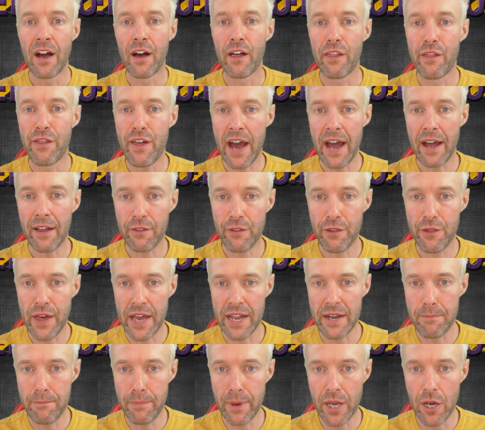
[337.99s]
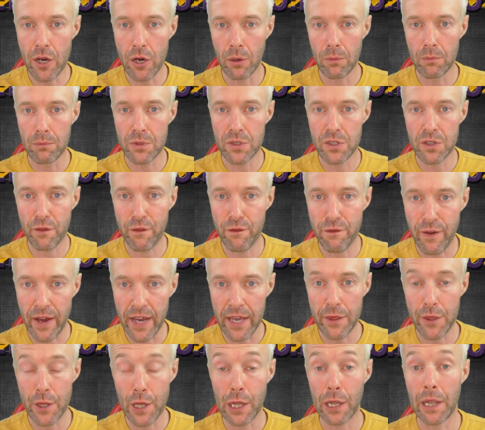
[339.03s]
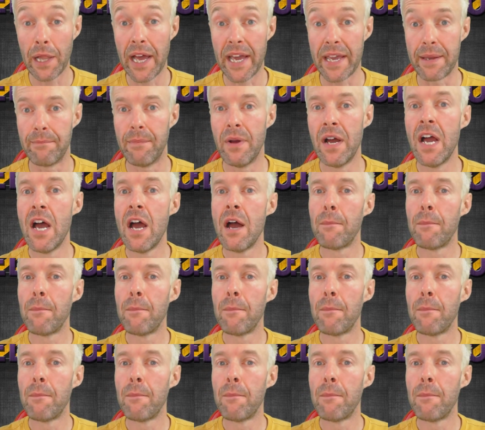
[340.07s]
That then becomes a faith claim.